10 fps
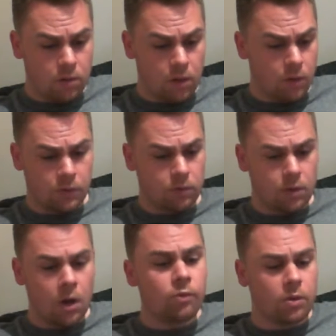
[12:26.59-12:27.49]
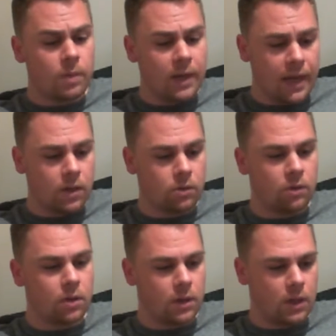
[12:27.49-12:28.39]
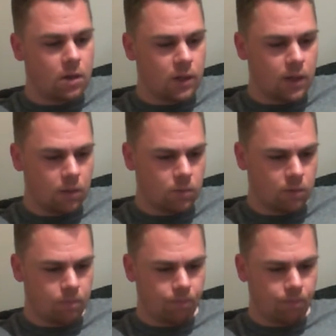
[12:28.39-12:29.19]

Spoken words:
I was comfortably ahead on the Sunday night games.